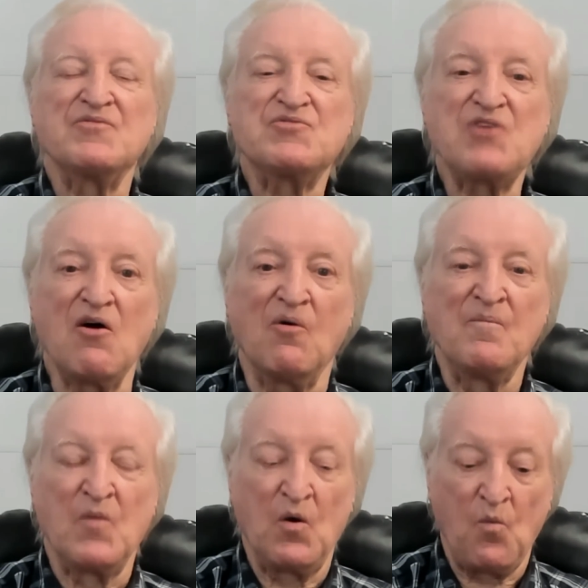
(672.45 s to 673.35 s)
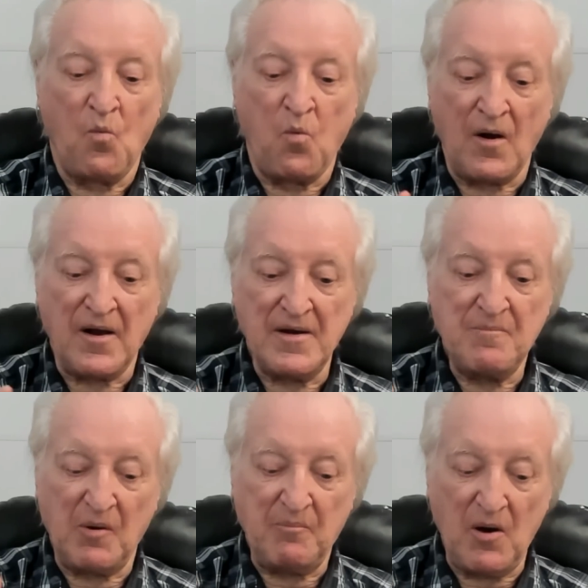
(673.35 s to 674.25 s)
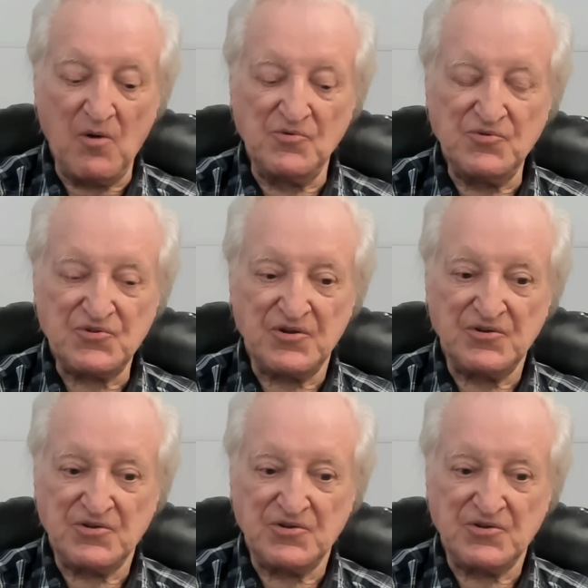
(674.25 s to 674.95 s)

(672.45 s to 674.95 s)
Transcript: So what I proposed